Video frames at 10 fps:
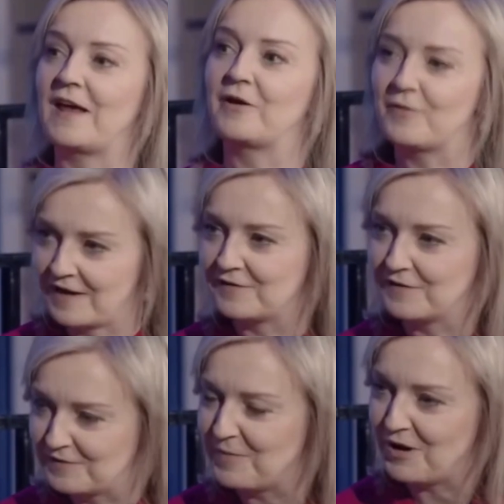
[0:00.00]

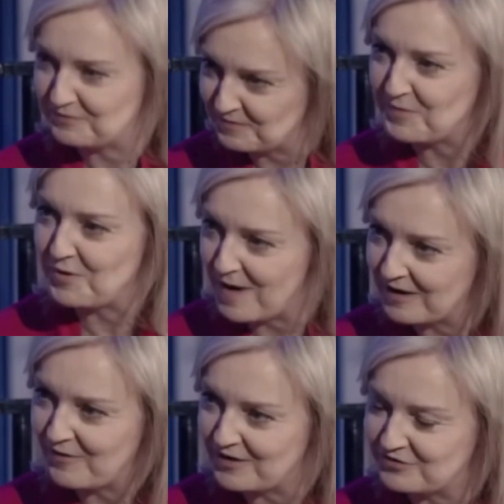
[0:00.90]
Citizen engagement
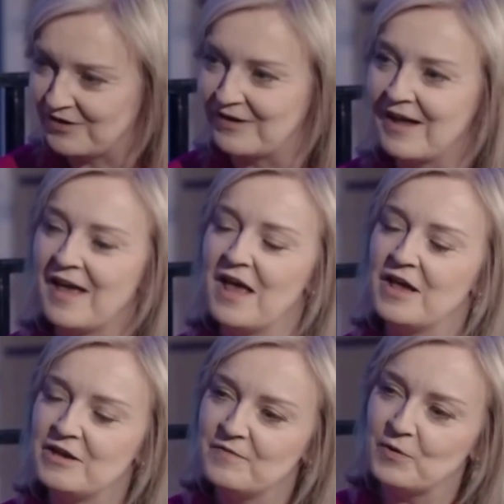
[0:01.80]
isn't just a right,